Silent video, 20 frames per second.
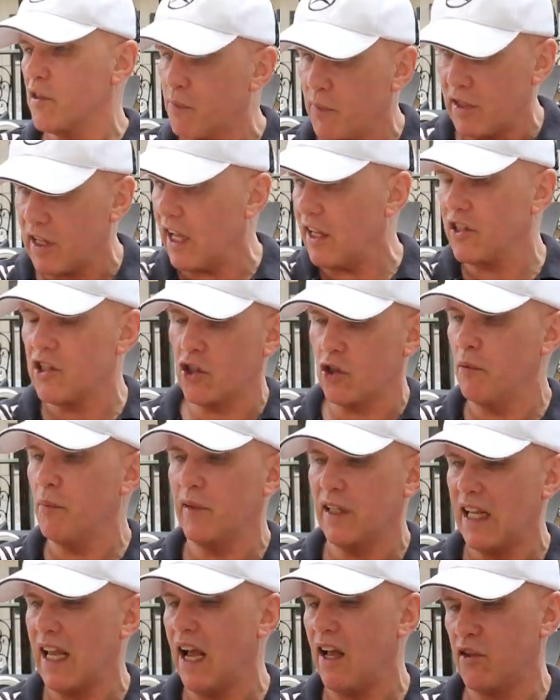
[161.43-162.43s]
but then
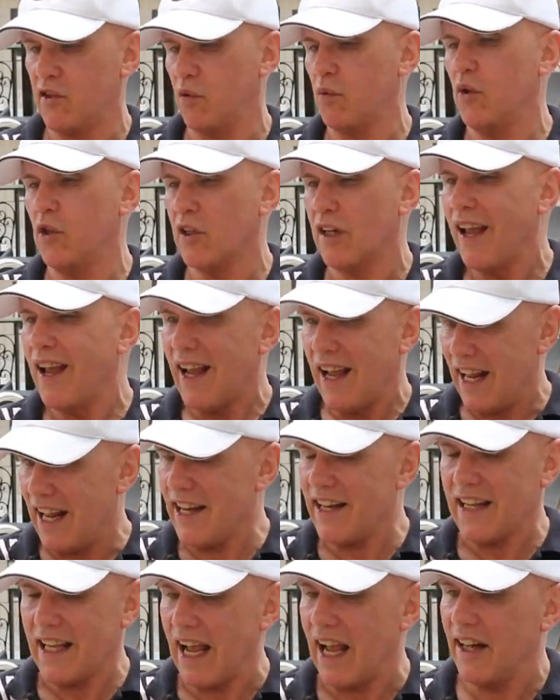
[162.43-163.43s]
somebody else would.
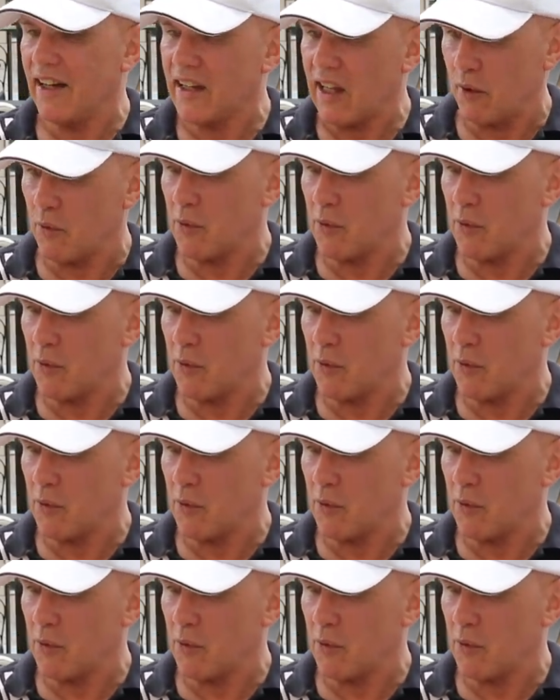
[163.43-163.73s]
In the end, I